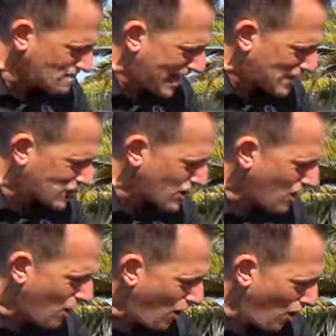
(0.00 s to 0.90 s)
matched
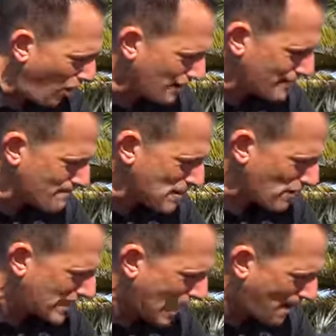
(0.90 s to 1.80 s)
on the mirror
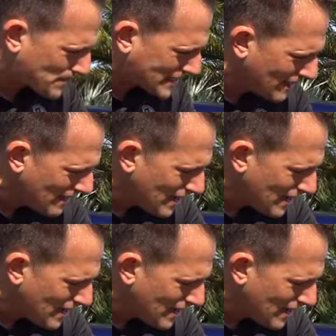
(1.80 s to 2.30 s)
caps,